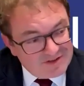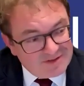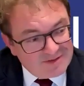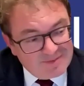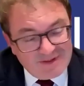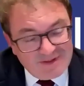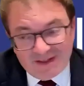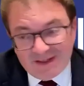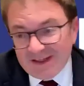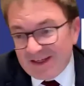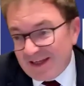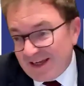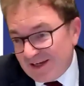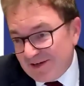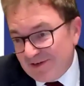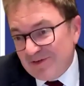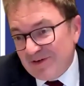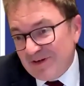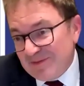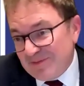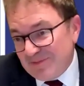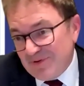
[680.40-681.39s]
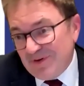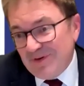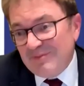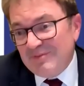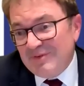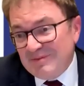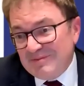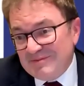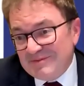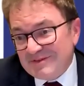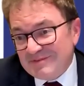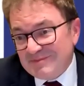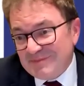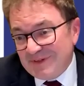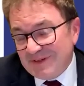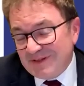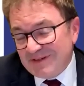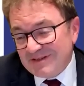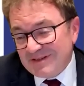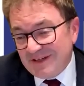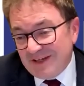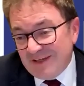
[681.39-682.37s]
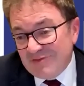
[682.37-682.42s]
Deutsche Bank can create problems
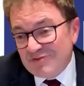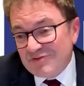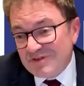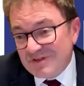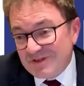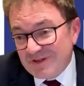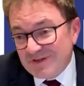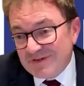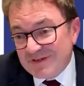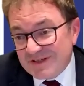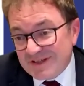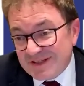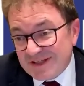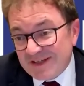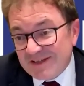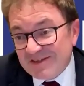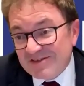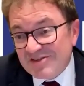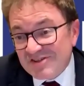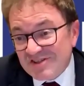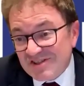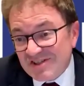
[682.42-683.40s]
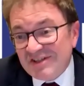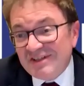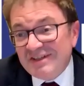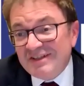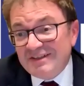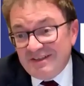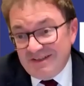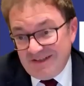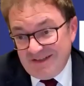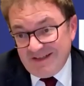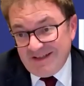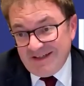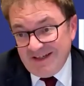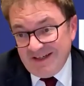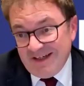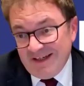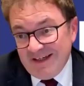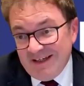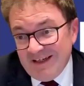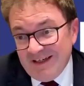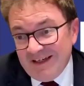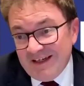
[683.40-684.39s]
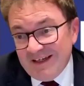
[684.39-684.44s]
because it introduces
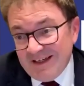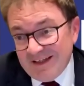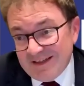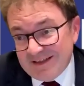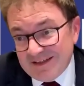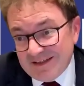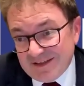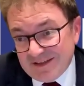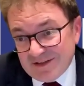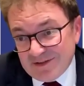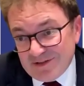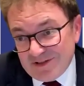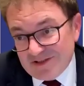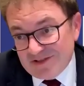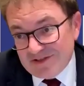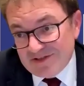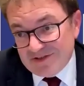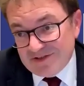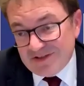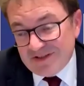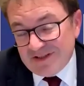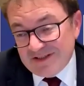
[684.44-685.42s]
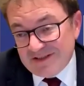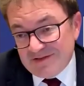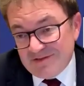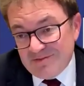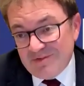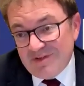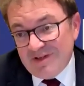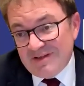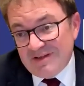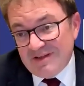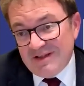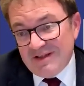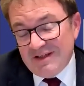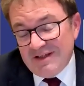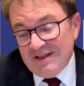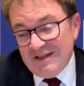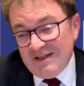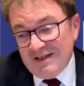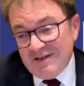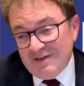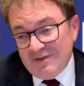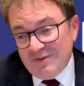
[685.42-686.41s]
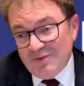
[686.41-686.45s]
uncertainty into the question as to whether
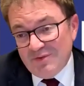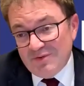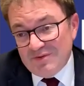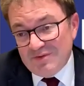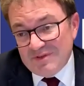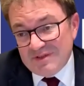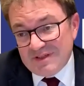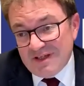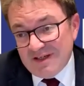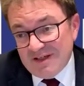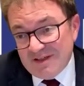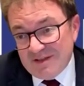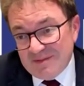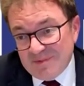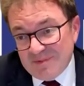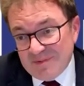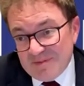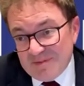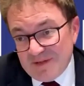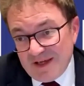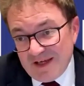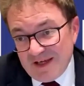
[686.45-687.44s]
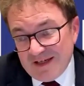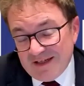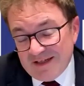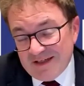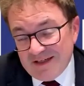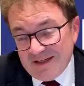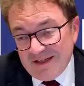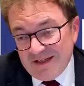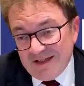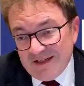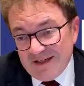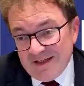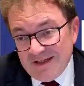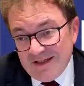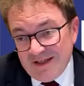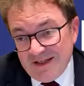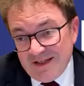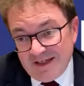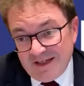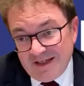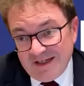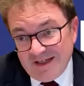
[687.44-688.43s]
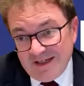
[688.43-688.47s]
an order is going to be made
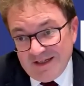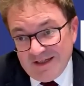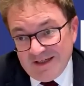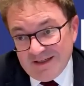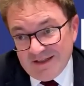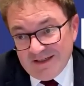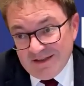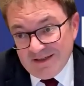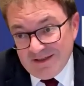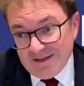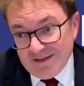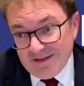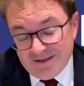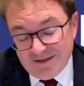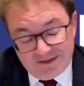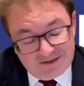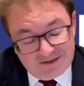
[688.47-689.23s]
in any